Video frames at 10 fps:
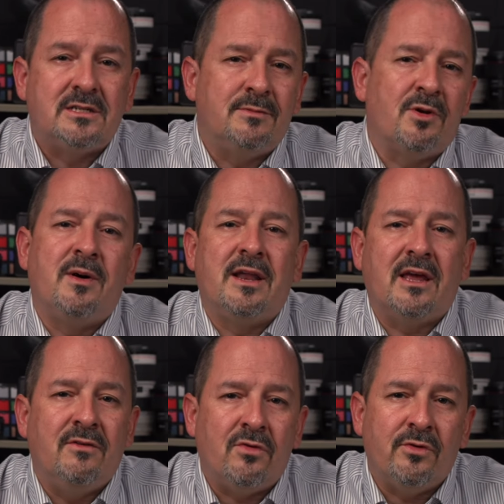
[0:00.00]
diplomatic
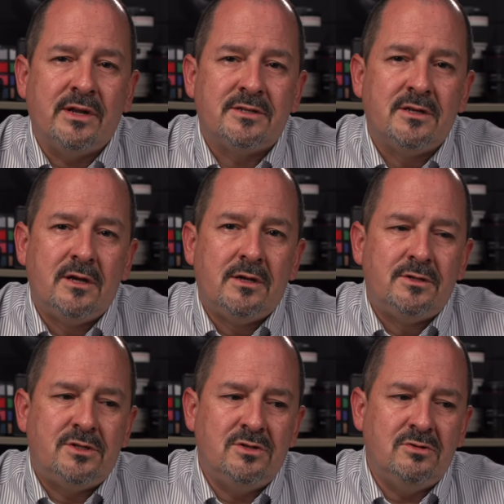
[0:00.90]
influence
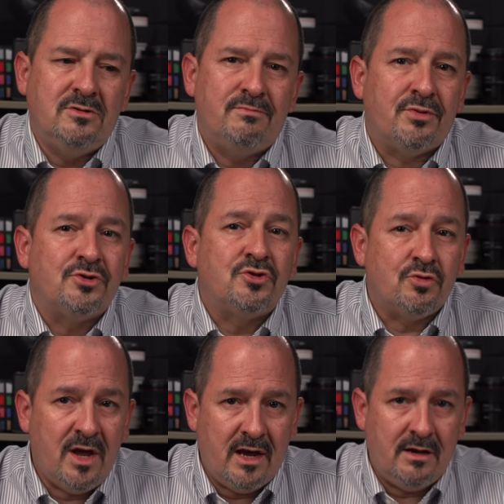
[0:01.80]
to
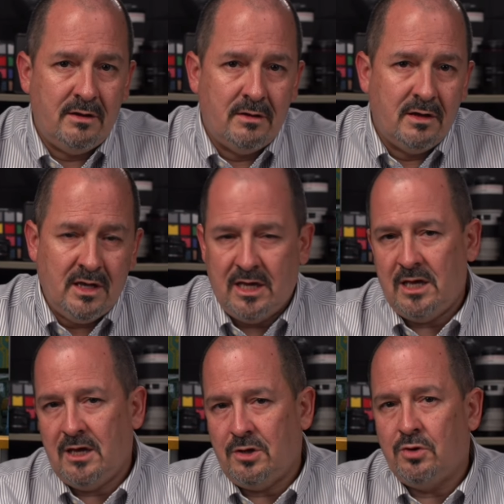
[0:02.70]
persuade
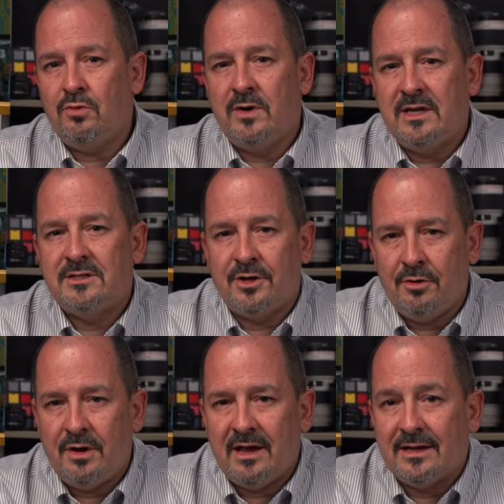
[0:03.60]
key UN
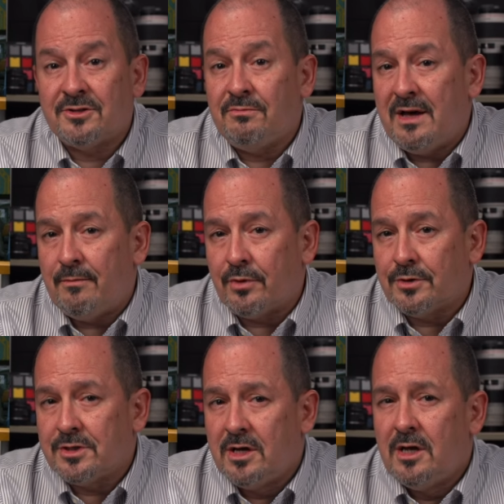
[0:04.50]
Security Council
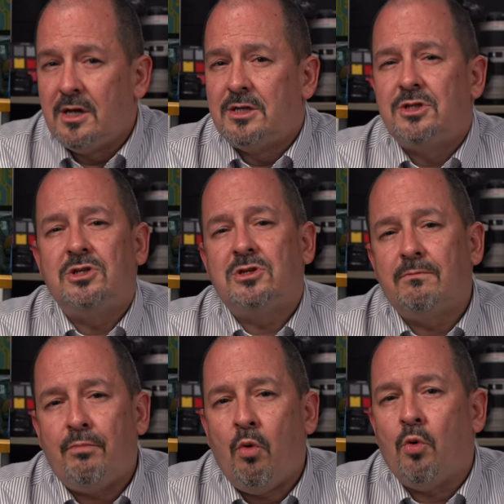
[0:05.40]
members to
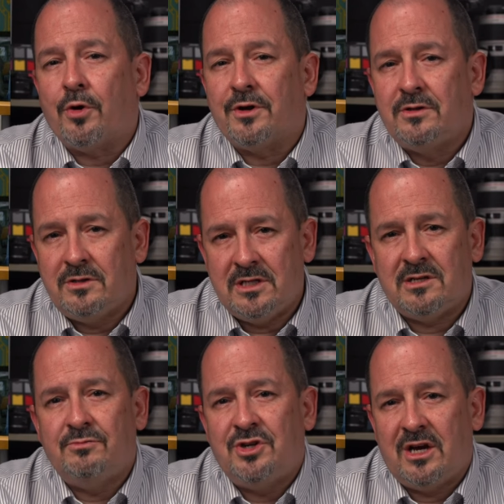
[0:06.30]
support this
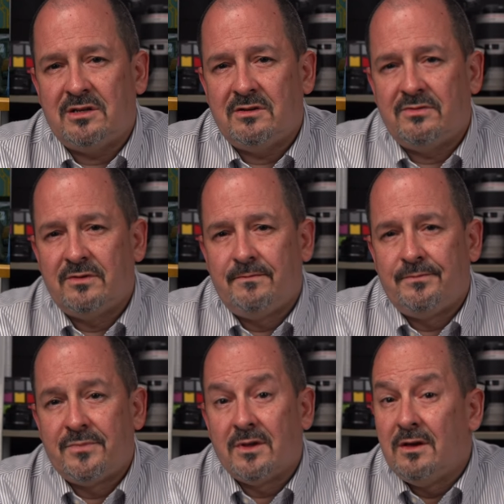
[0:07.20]
objective.
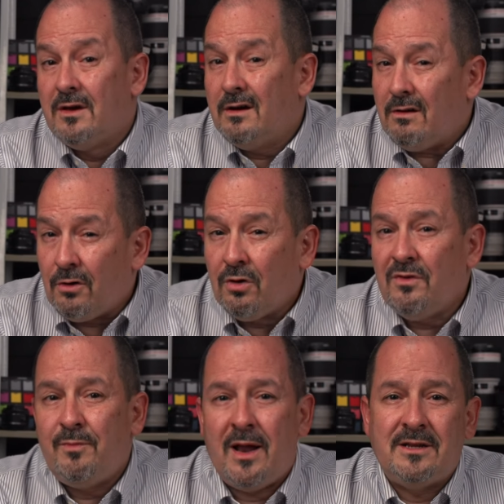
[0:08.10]
All
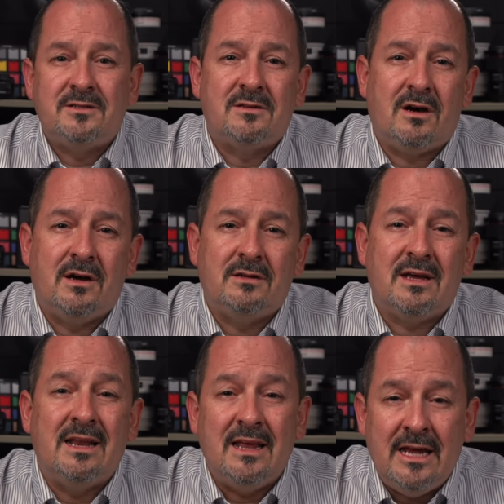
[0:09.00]
of Palestine
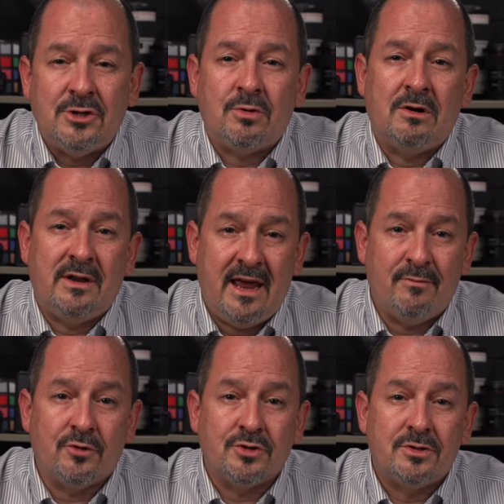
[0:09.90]
and Israel
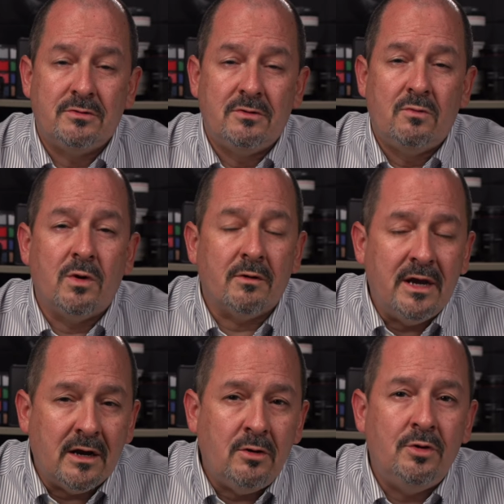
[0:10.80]
neighbors were
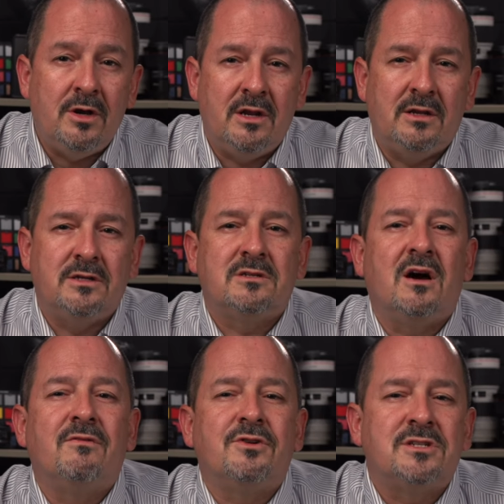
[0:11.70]
included in this
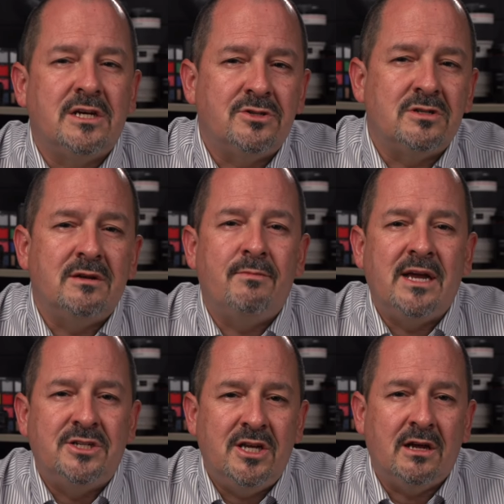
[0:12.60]
conversation in
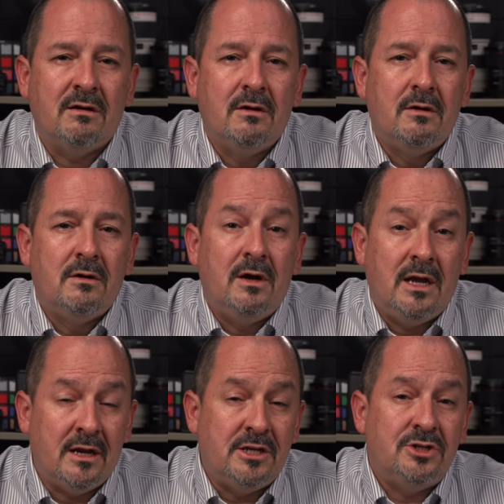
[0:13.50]
Beijing. In
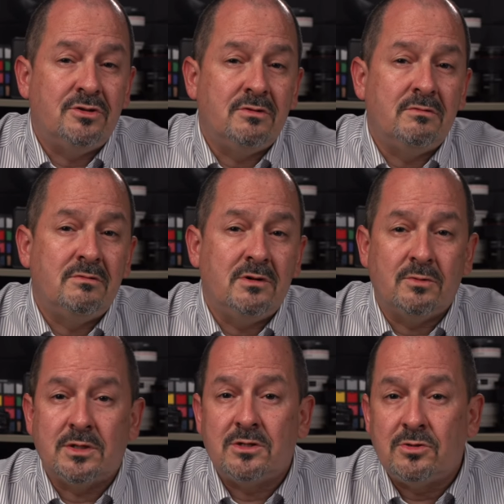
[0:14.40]
addition, it
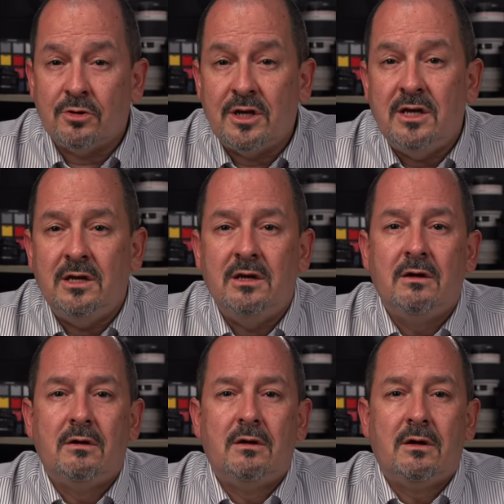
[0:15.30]
was Turkey,
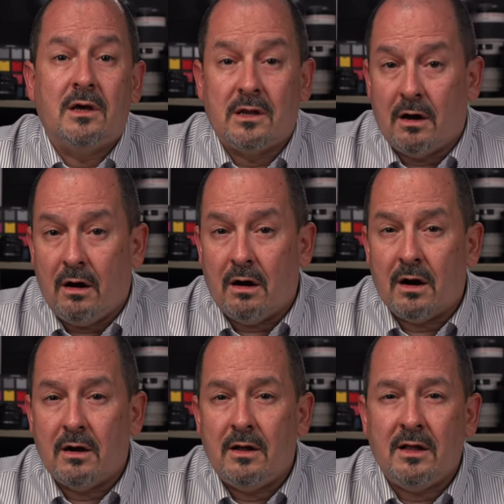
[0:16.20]

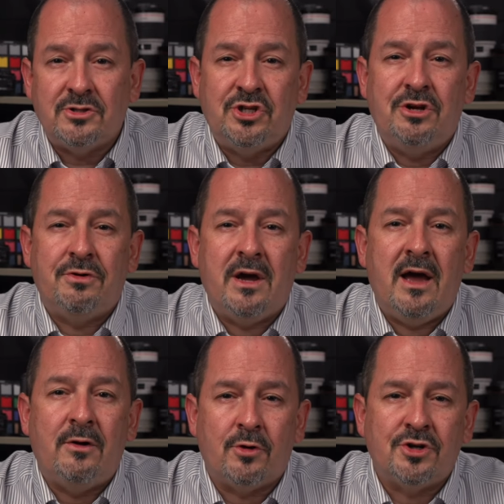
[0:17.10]
Qatar, Algeria,
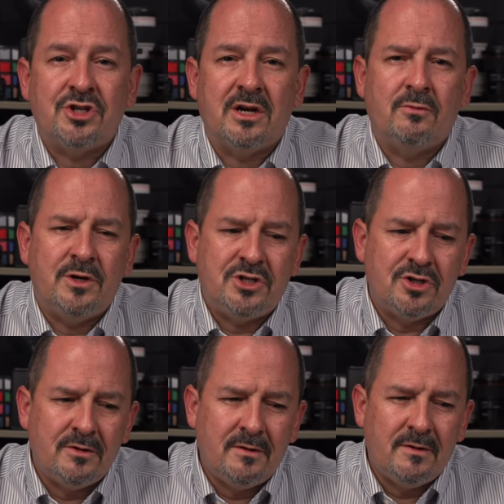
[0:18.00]
and Russia, which
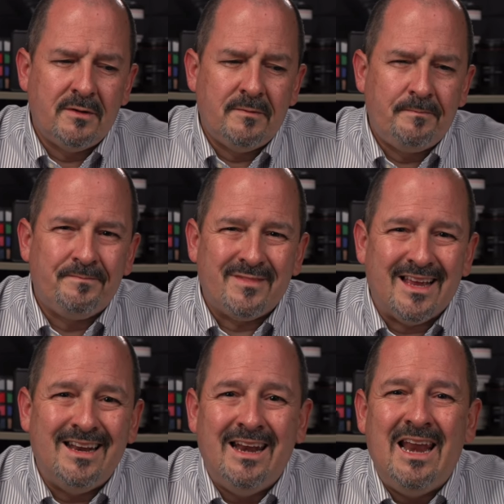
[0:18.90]

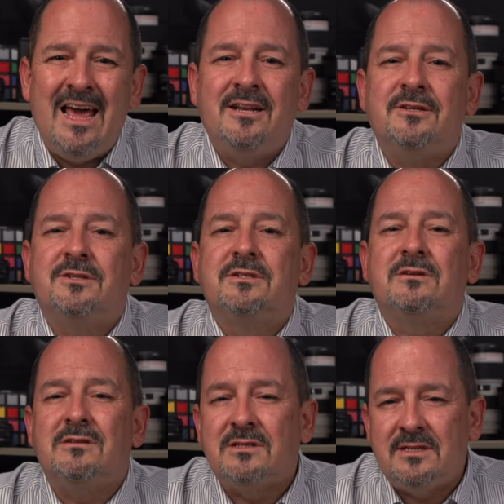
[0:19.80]
lends
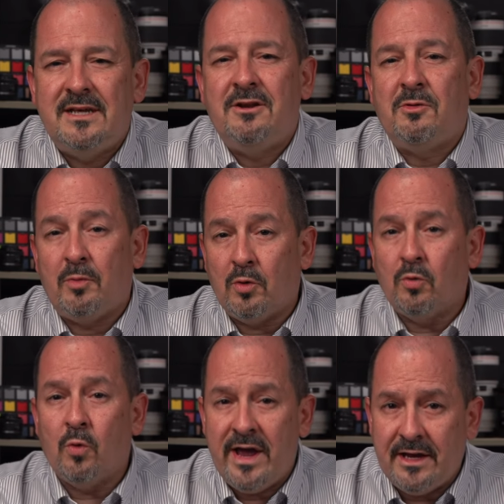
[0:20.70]
considerable
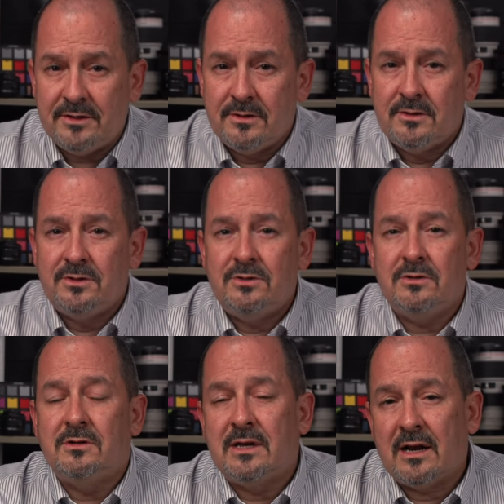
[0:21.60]
weight to
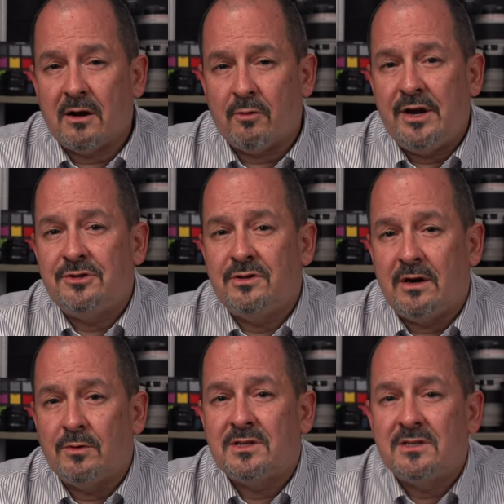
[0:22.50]
the declaration that
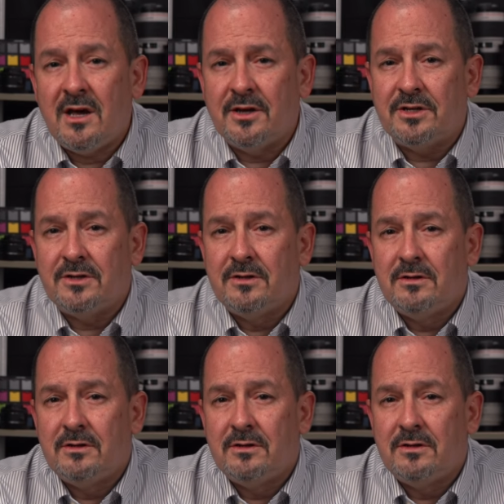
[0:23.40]
was signed.